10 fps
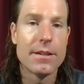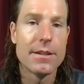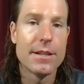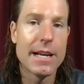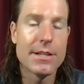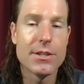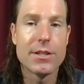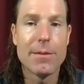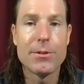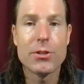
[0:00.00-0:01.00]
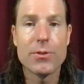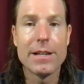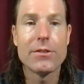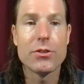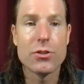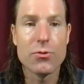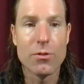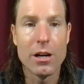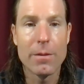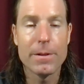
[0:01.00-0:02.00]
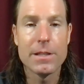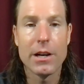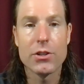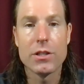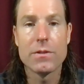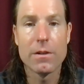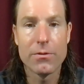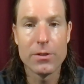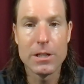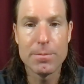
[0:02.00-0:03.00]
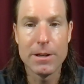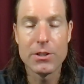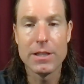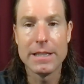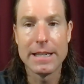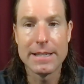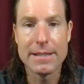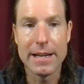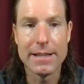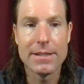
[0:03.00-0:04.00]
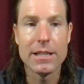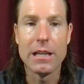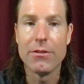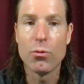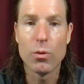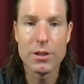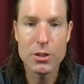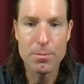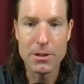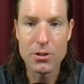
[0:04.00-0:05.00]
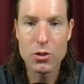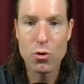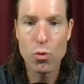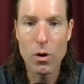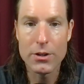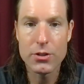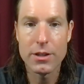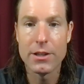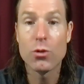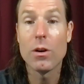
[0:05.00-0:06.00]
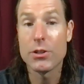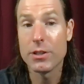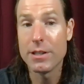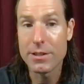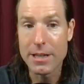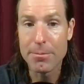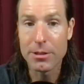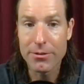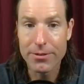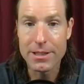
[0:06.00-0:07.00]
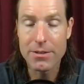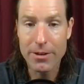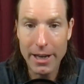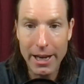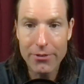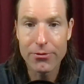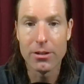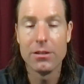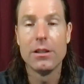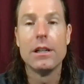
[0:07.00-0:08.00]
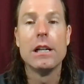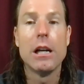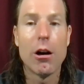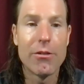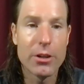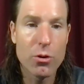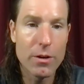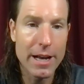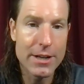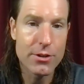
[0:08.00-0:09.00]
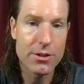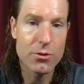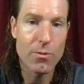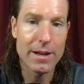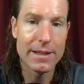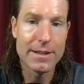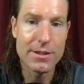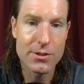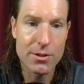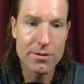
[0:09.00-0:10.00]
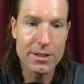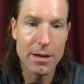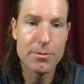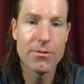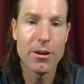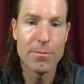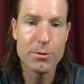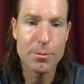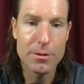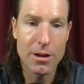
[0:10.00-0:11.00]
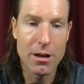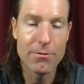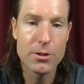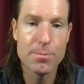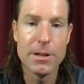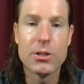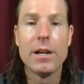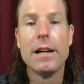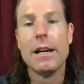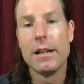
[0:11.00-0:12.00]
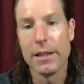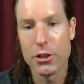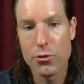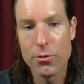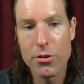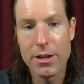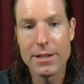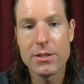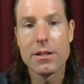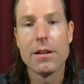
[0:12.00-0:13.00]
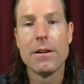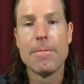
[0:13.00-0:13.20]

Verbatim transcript: These cases demonstrate the strong protections for free speech in the United States, even when the speech is question, in question is deeply offensive or hateful. However, the court has also recognized that certain types of harmful, harmful speech, like true threats